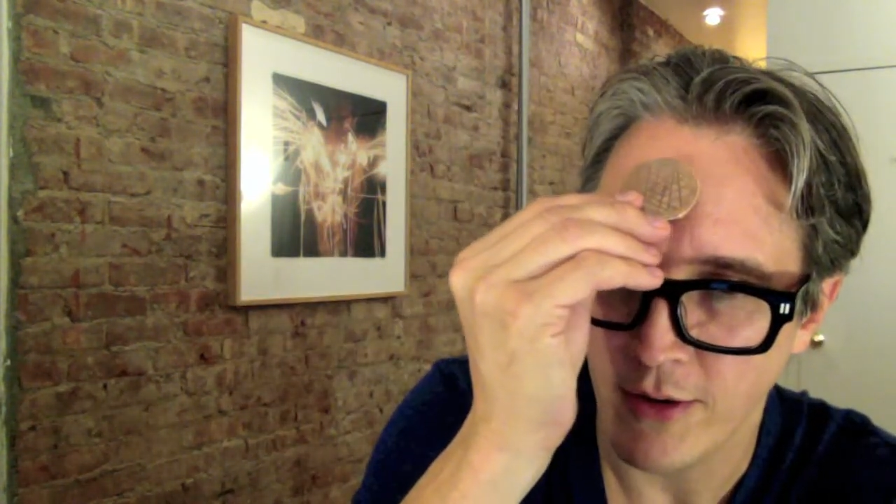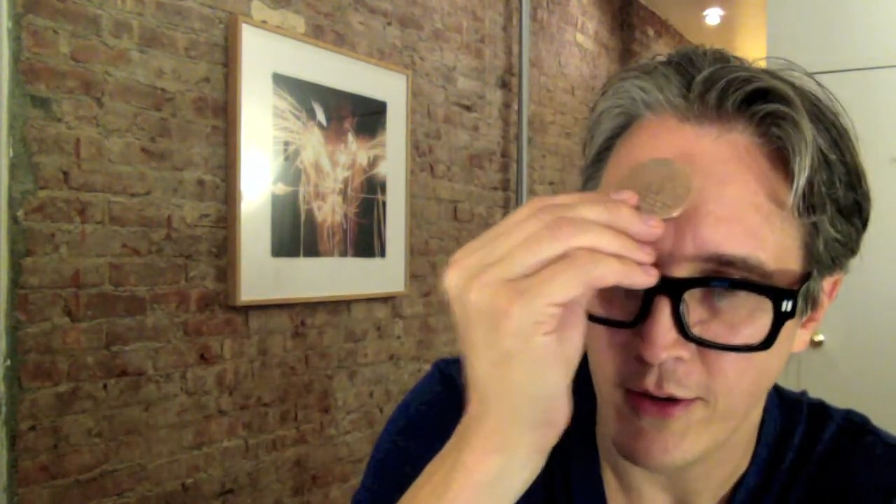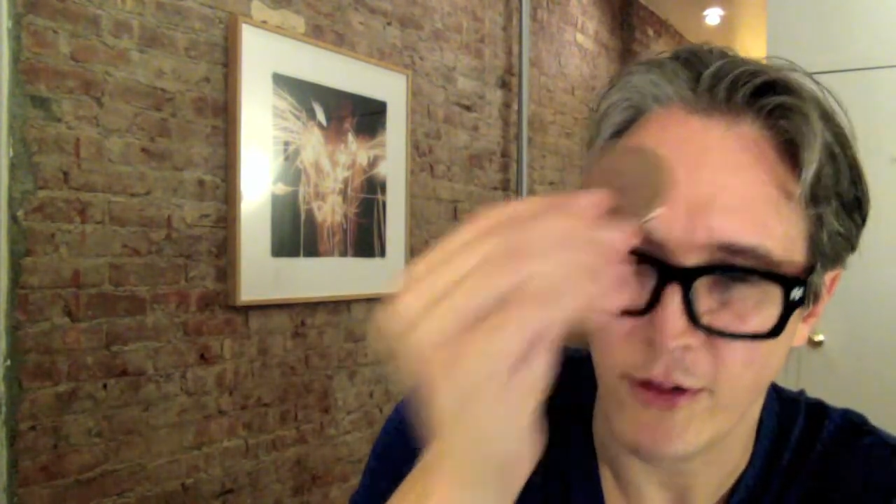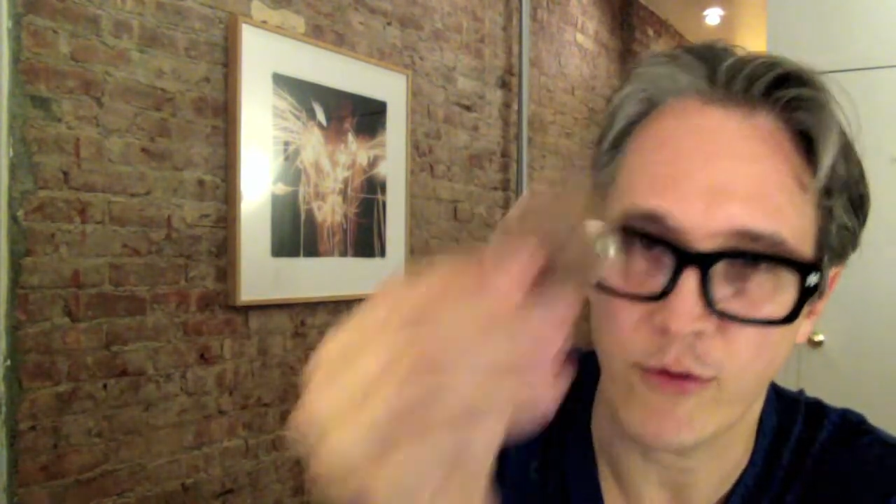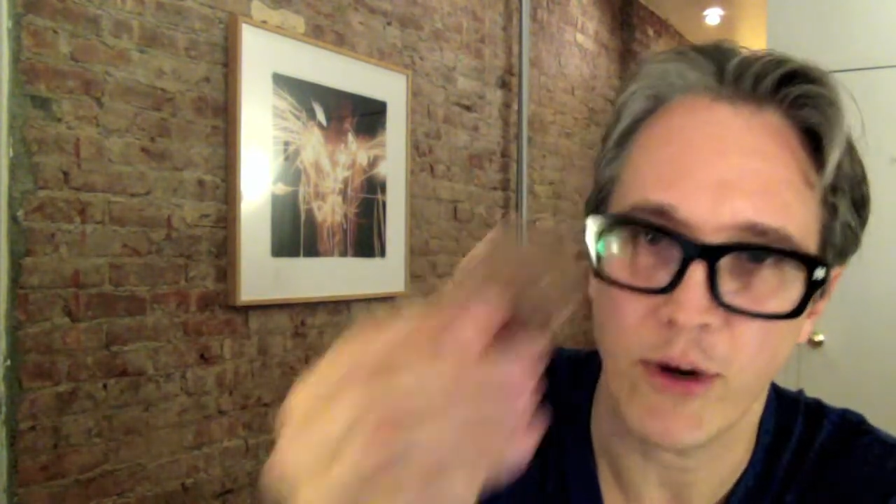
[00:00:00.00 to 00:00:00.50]

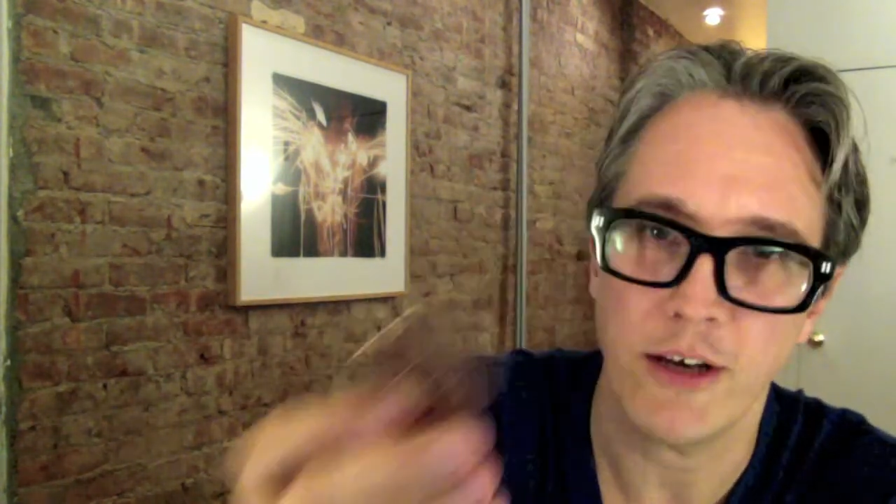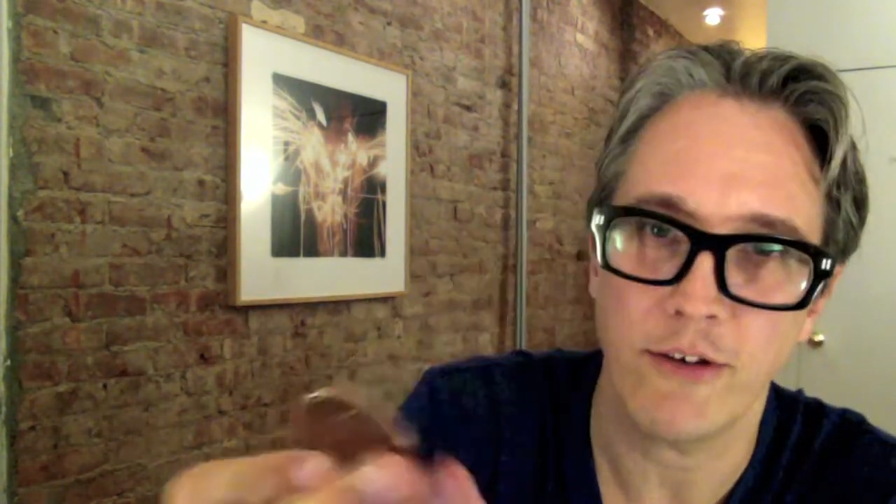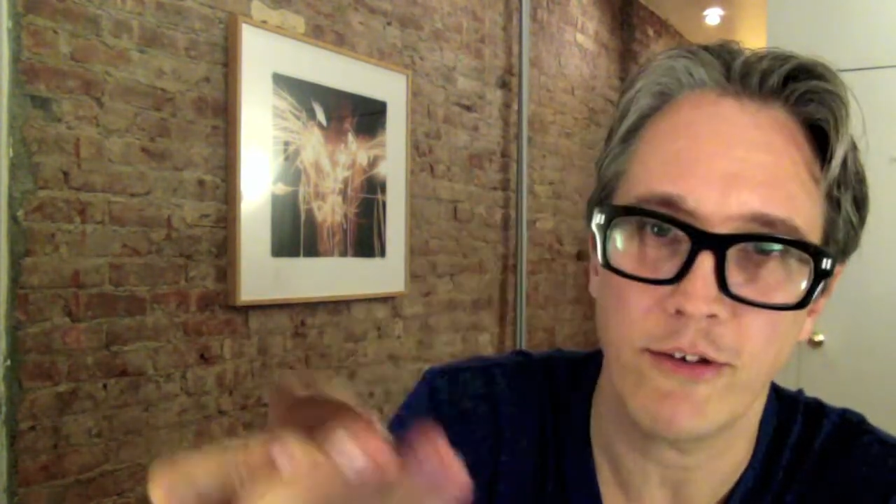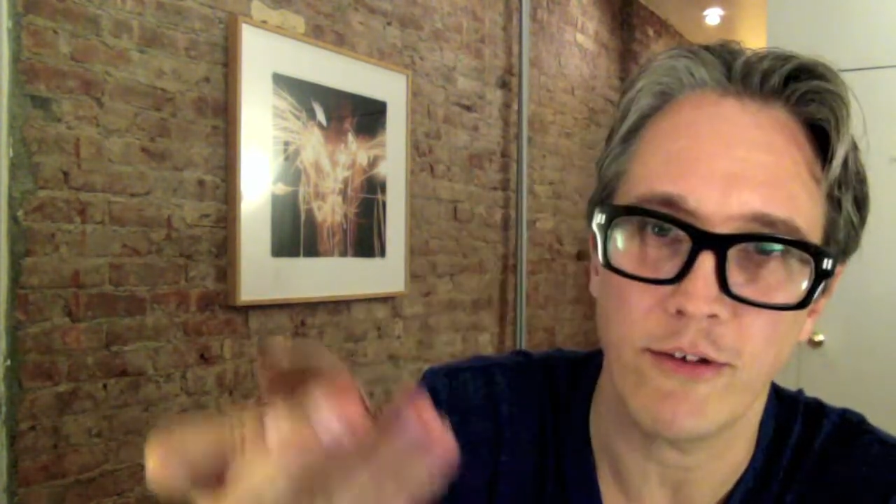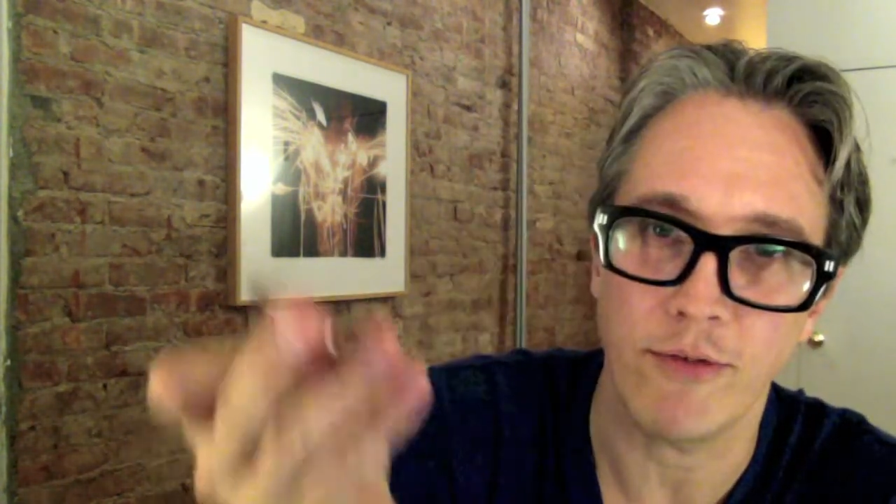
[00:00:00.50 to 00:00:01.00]
the
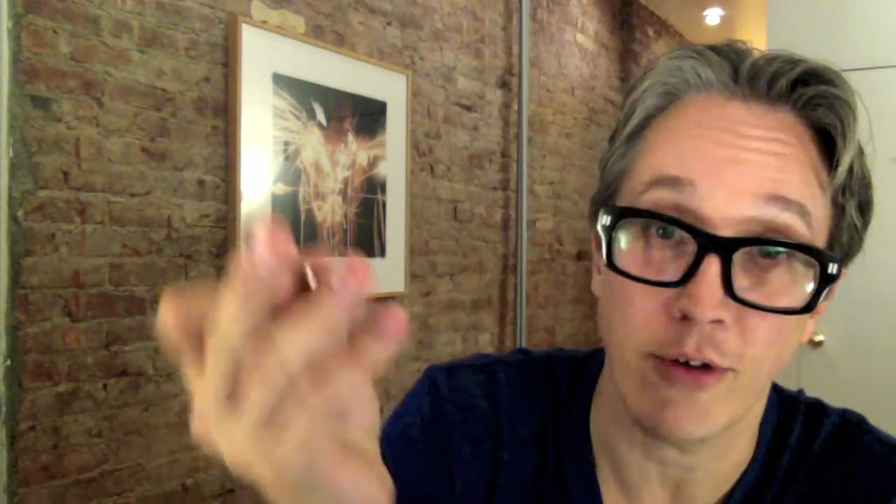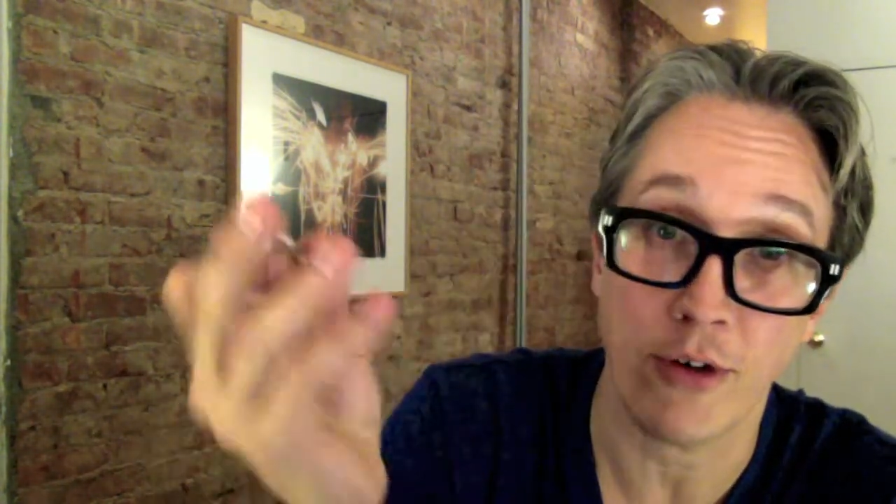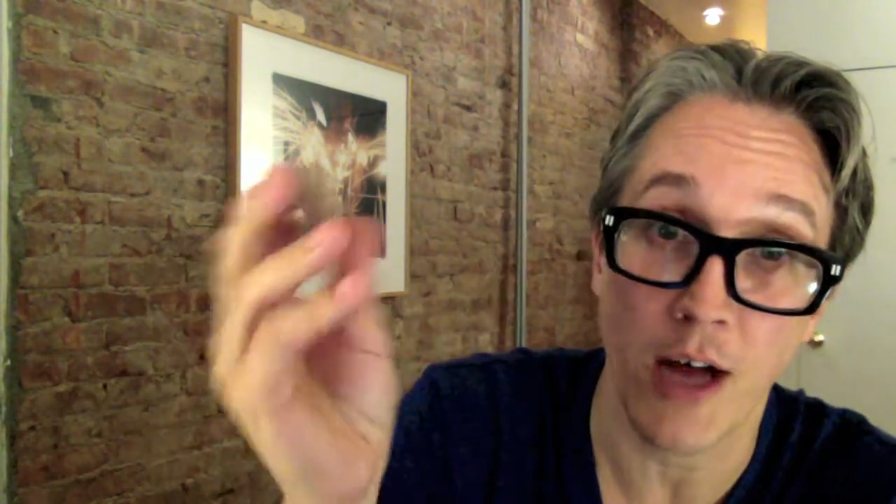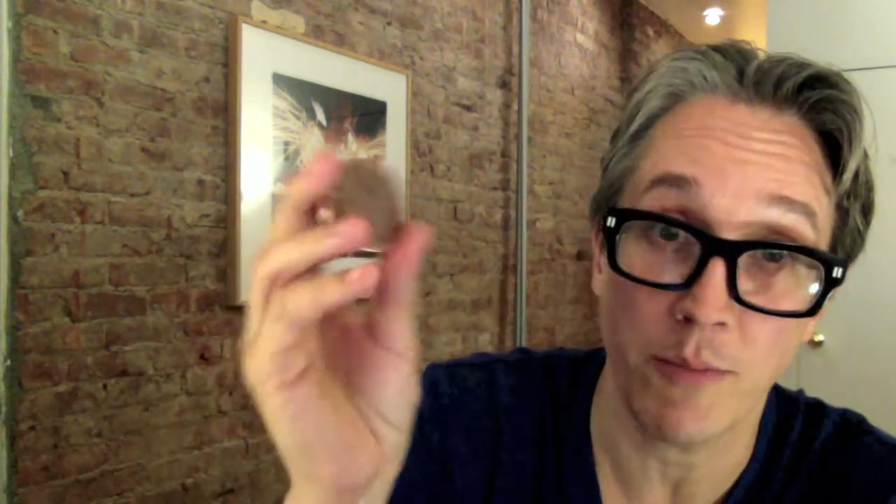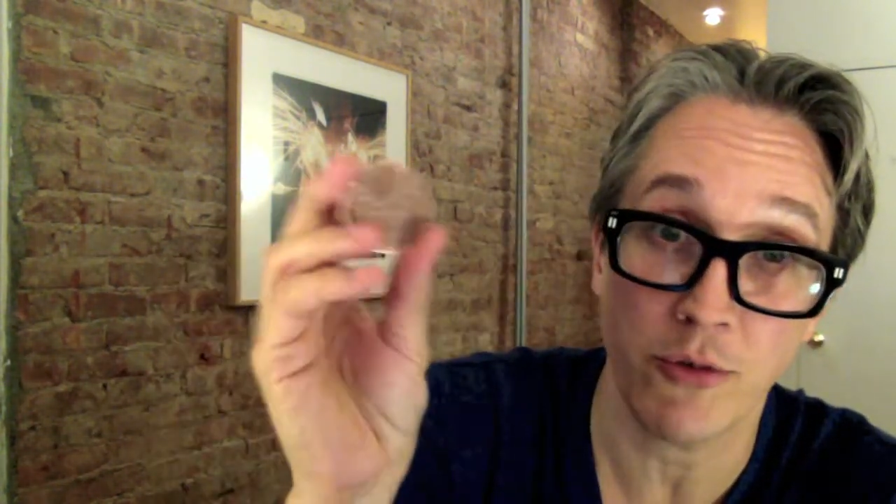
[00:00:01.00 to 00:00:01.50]
greatness of your
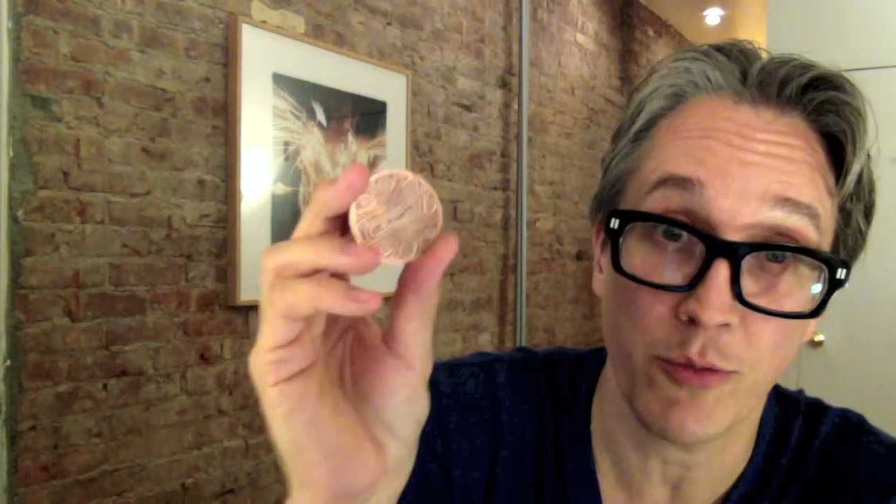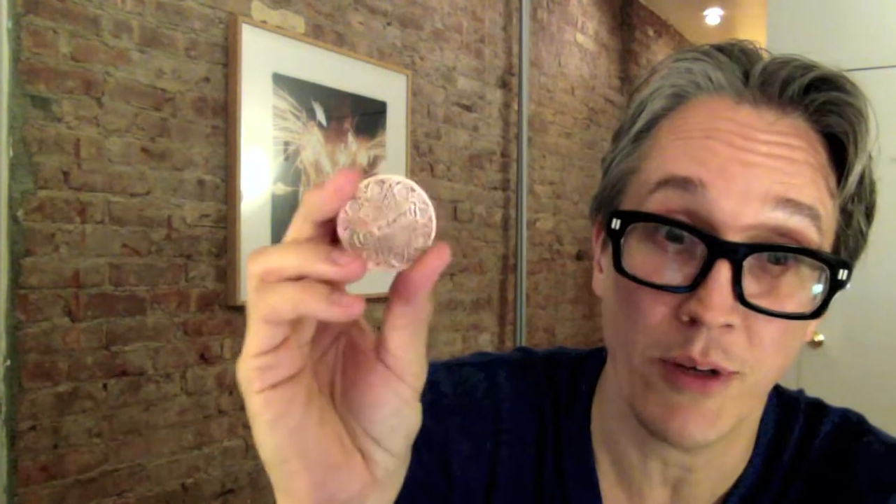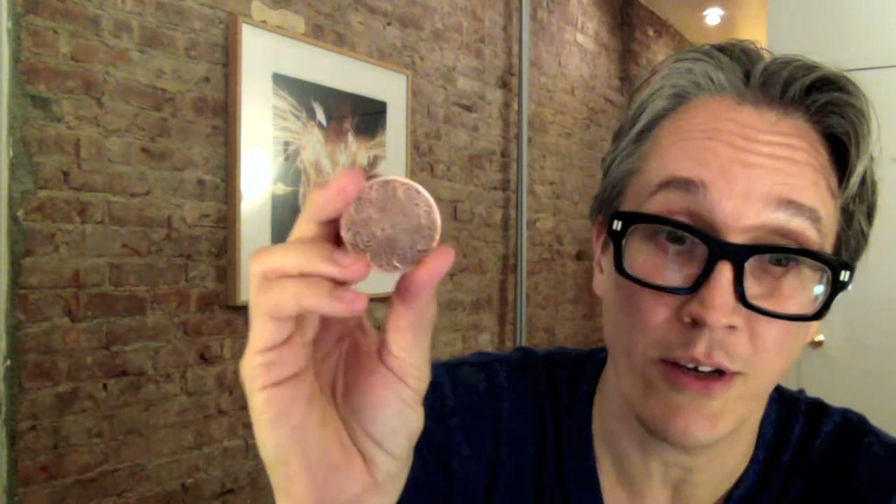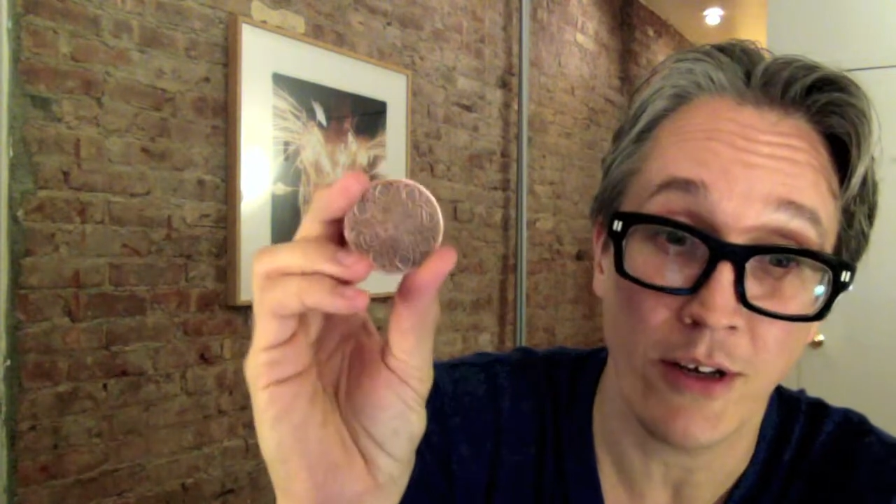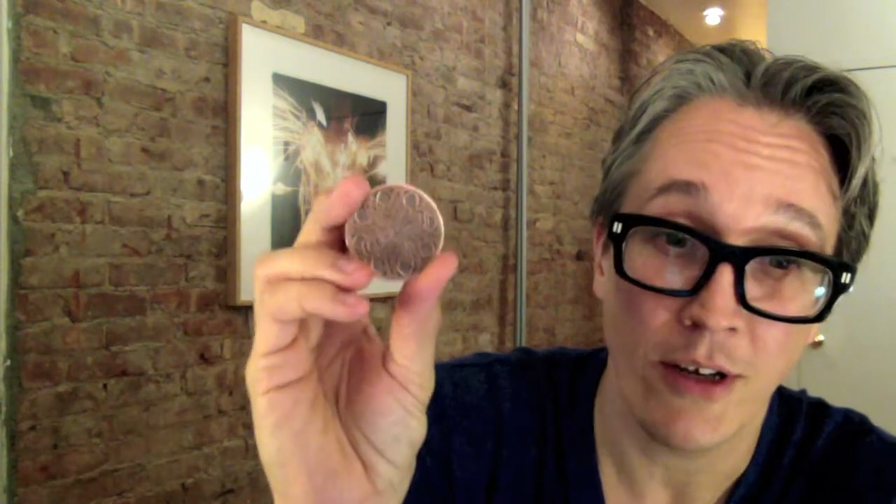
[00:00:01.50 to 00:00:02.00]
accomplishment.